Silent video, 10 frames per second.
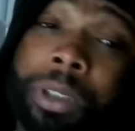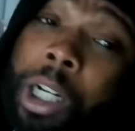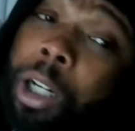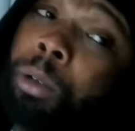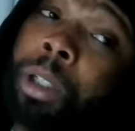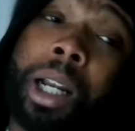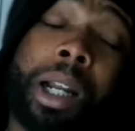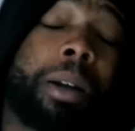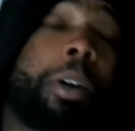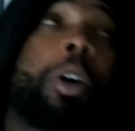I
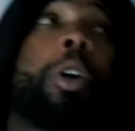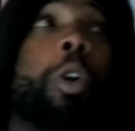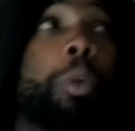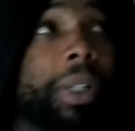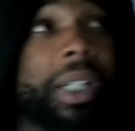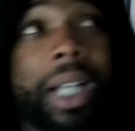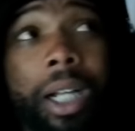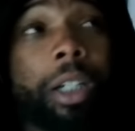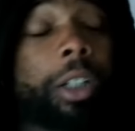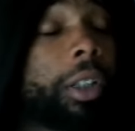I hope he
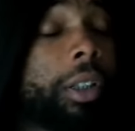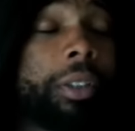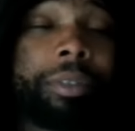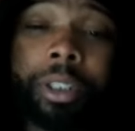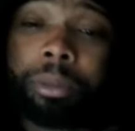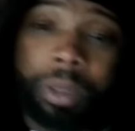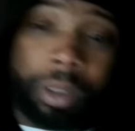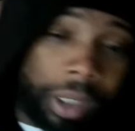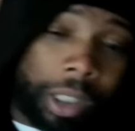got a good event, bro.